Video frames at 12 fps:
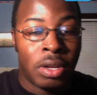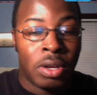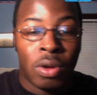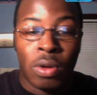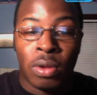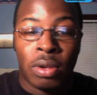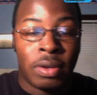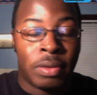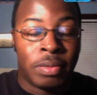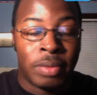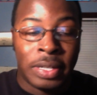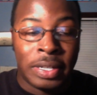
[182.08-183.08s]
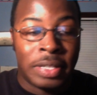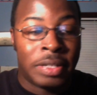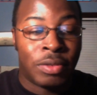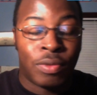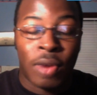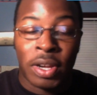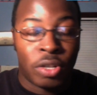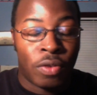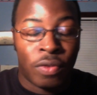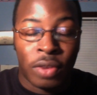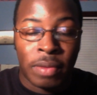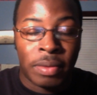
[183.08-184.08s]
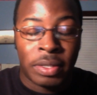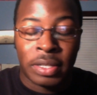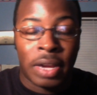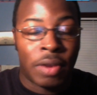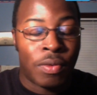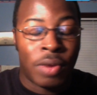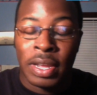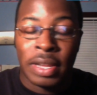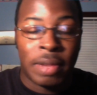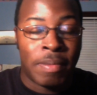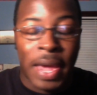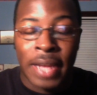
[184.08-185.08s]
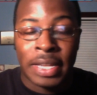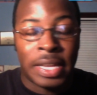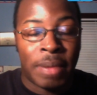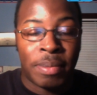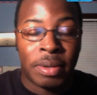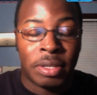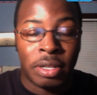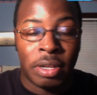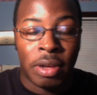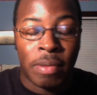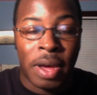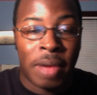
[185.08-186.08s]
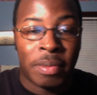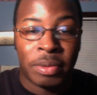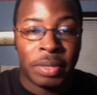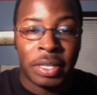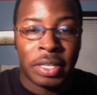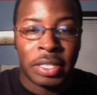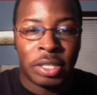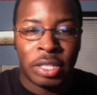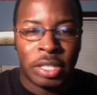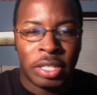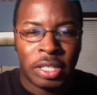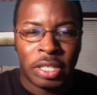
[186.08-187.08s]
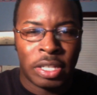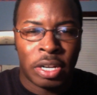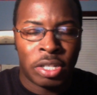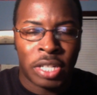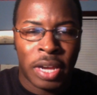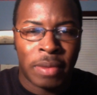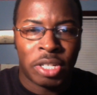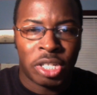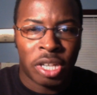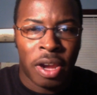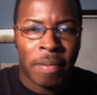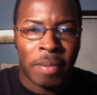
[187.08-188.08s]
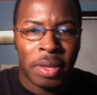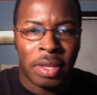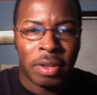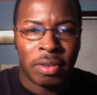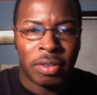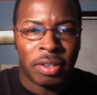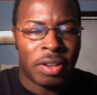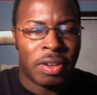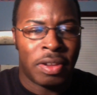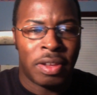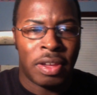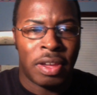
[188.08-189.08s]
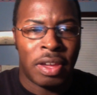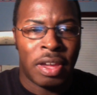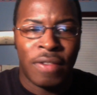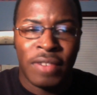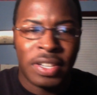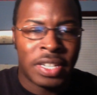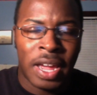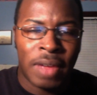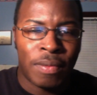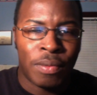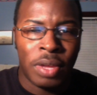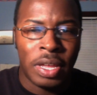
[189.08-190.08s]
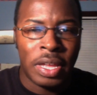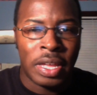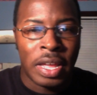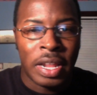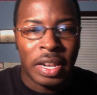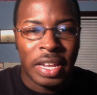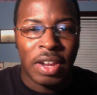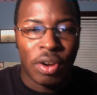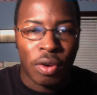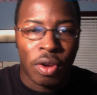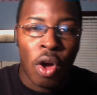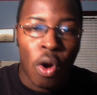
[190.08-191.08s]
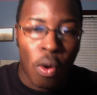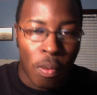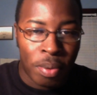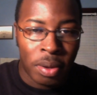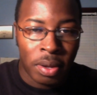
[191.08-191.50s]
oh Lord, please watch over them, because I don't want nothing bad to happen to the Obamas, because this is our time to shine. Because every time we lean on hope